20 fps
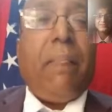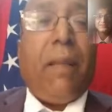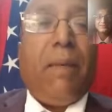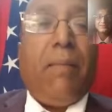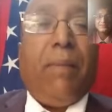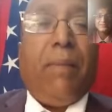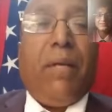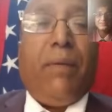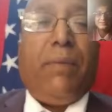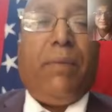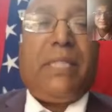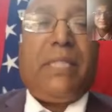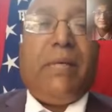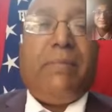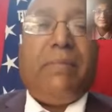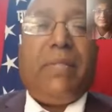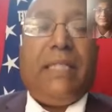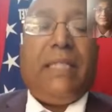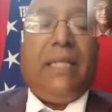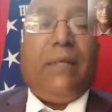but it was
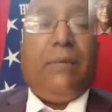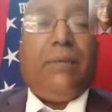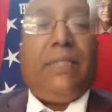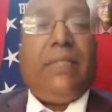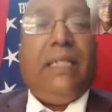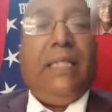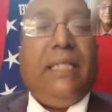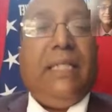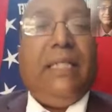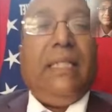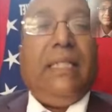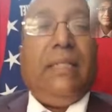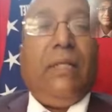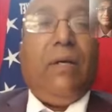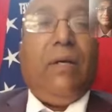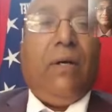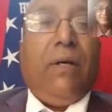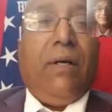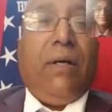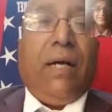something that was needed
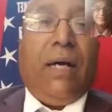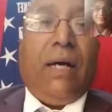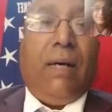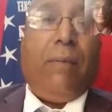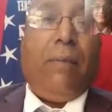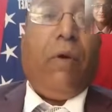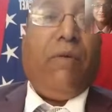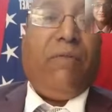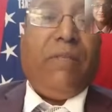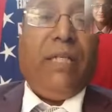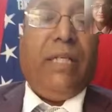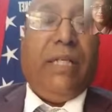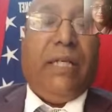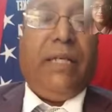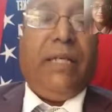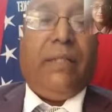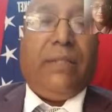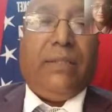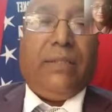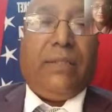over the
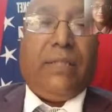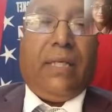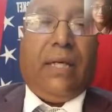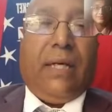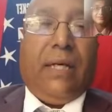years